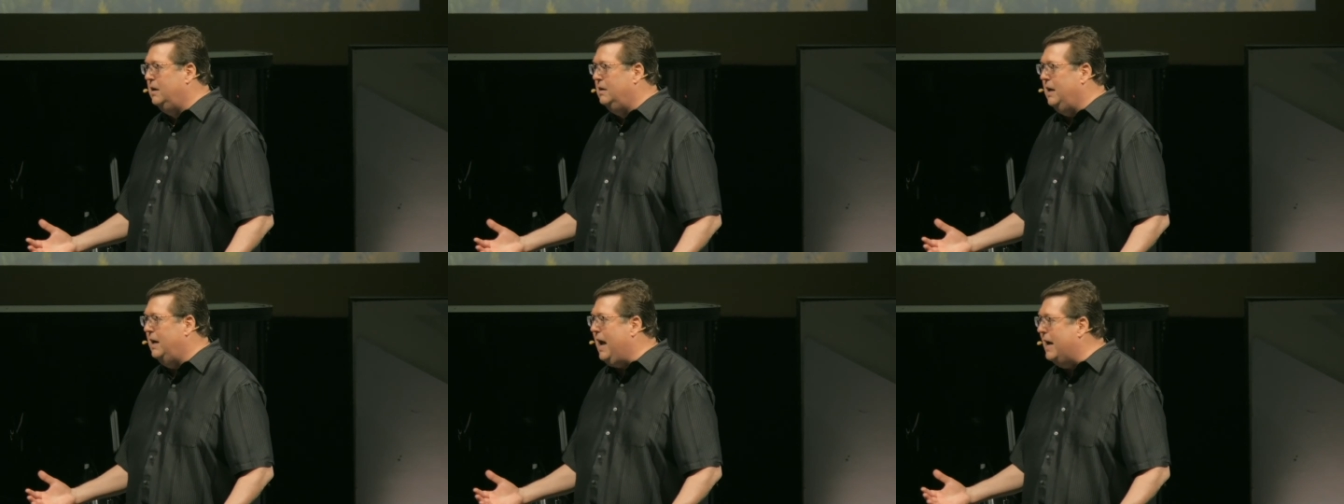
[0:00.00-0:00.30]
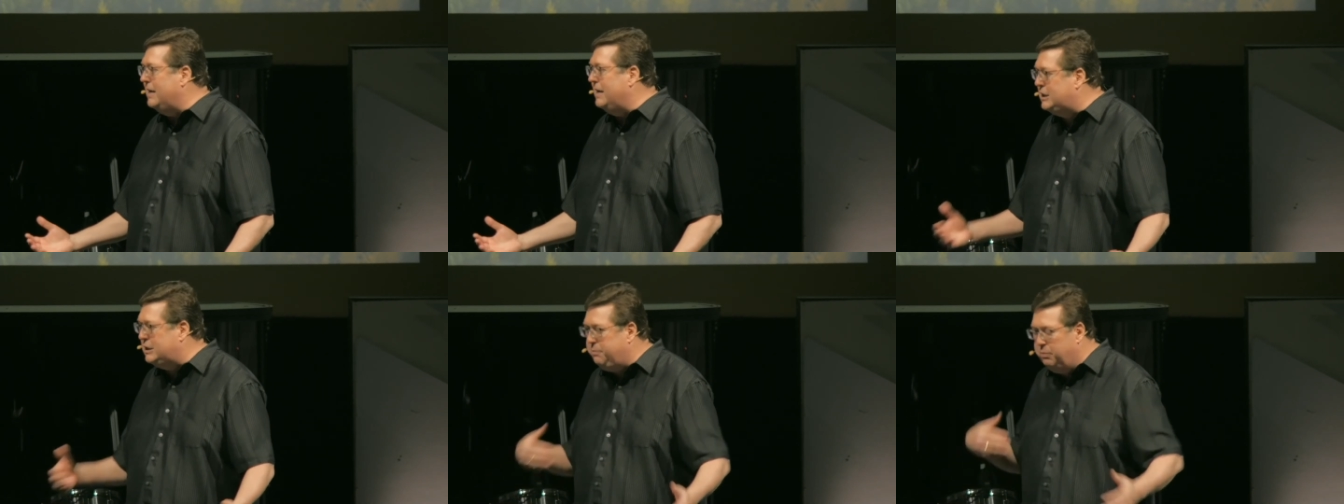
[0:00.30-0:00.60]
that
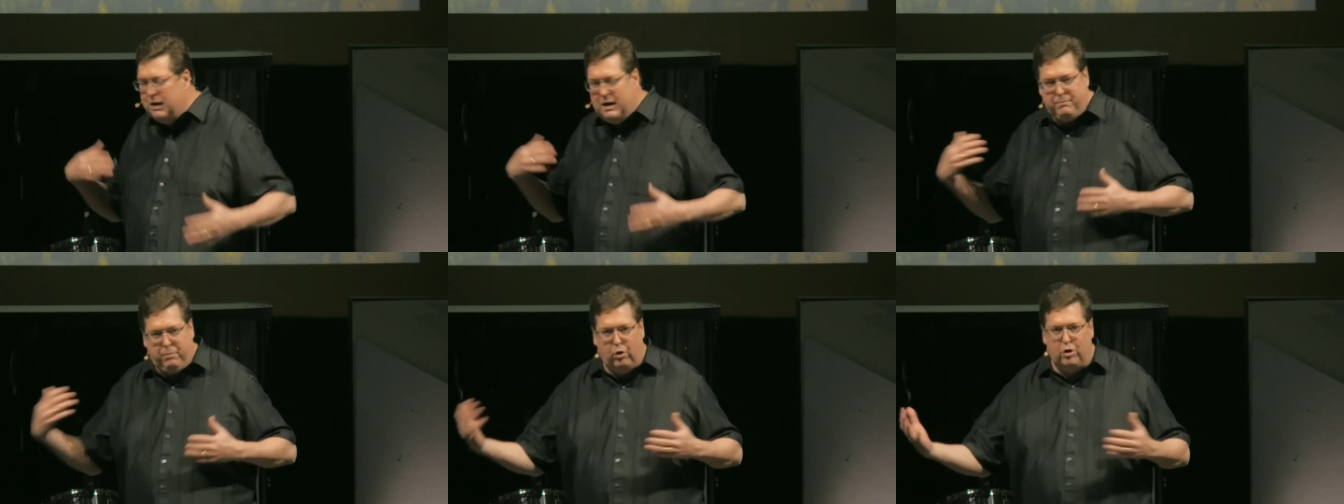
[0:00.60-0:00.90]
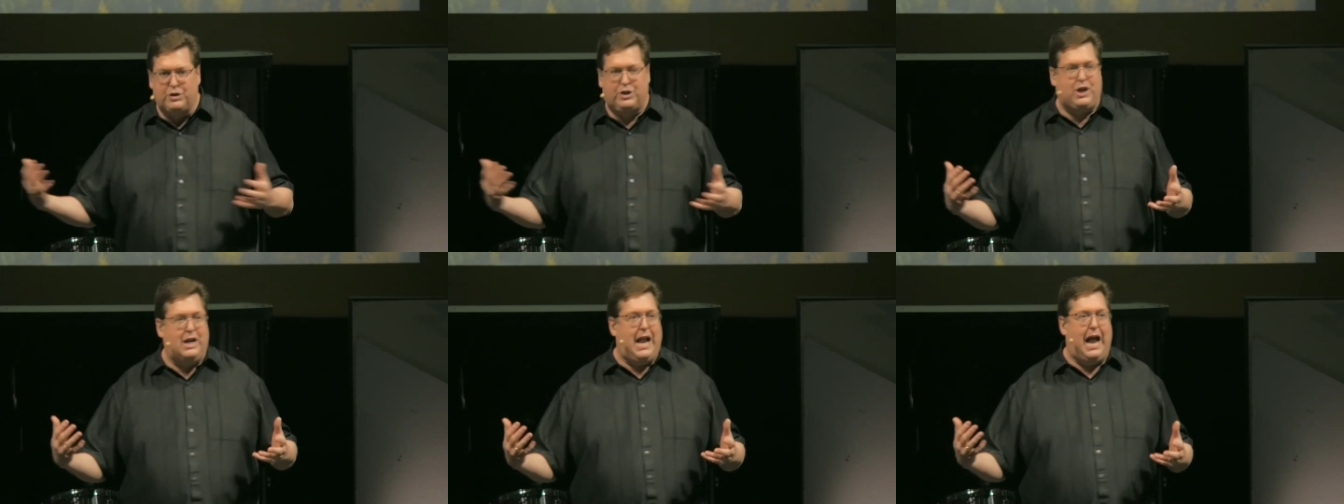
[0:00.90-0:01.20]
has split
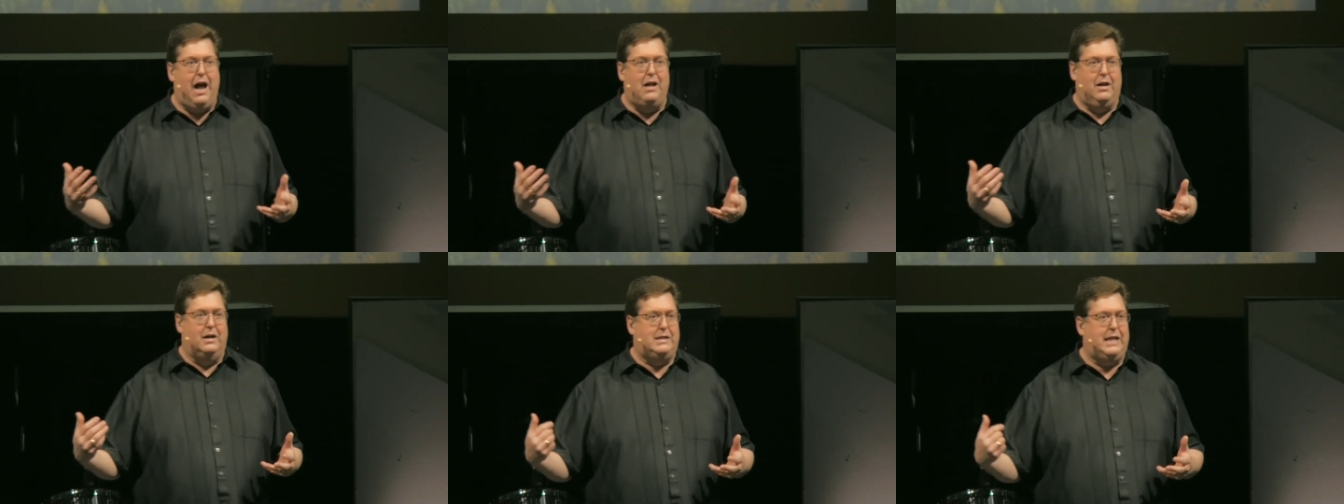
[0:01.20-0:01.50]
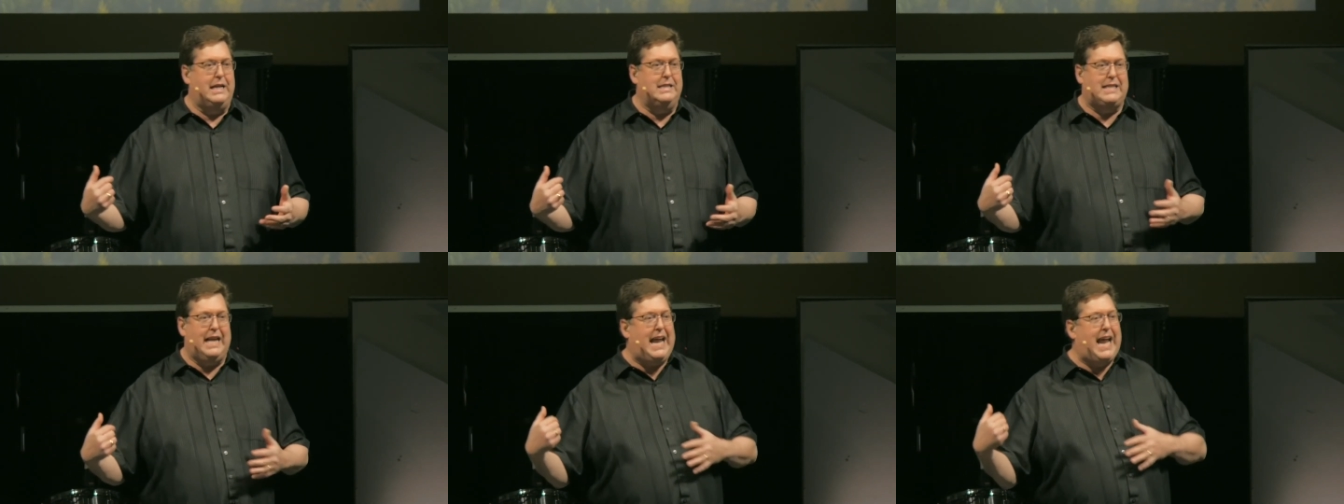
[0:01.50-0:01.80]

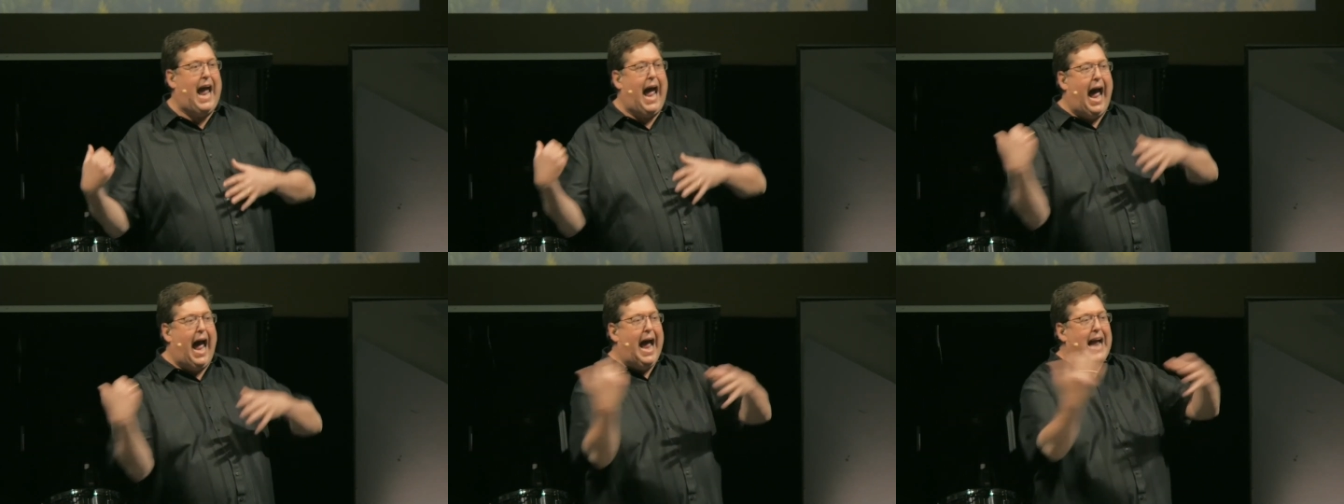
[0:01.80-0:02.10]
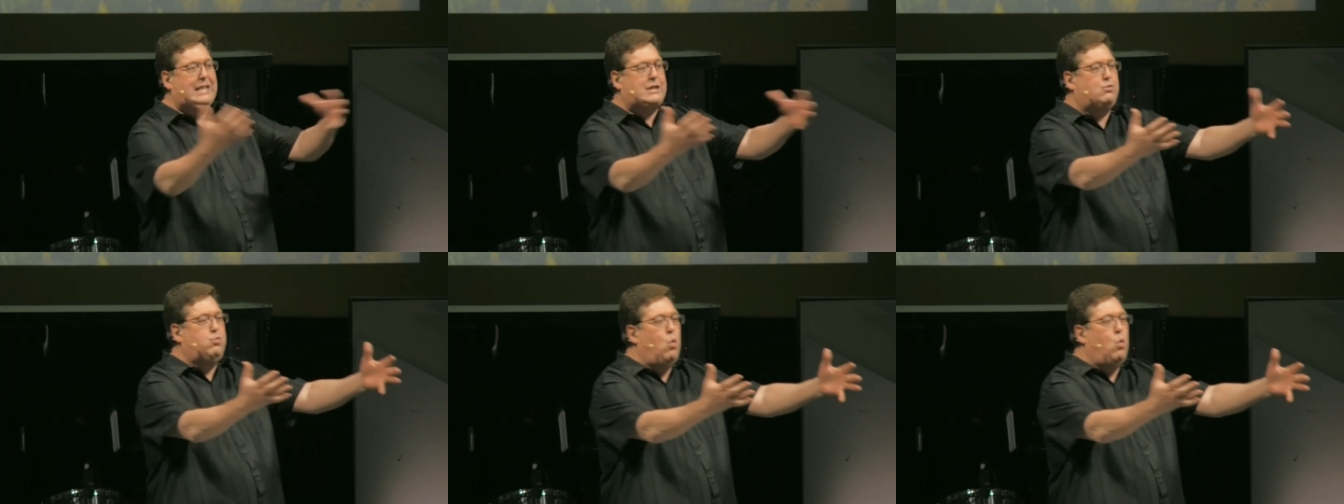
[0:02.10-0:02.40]
personalities, and he acts